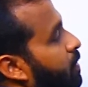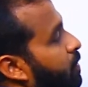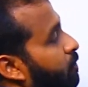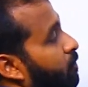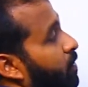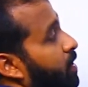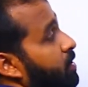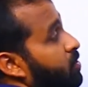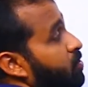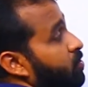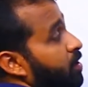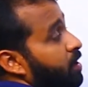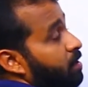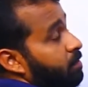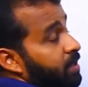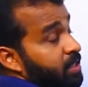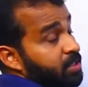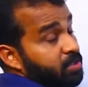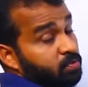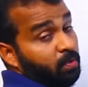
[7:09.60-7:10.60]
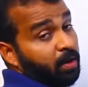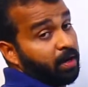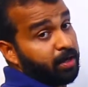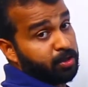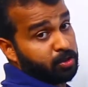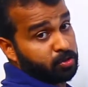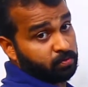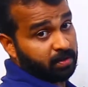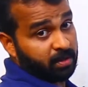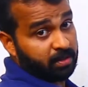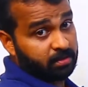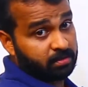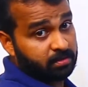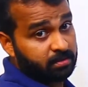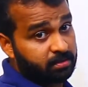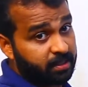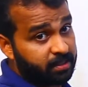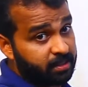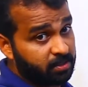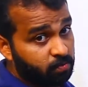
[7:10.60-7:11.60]
1 square means 1 into
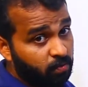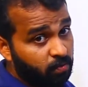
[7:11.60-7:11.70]
1, that is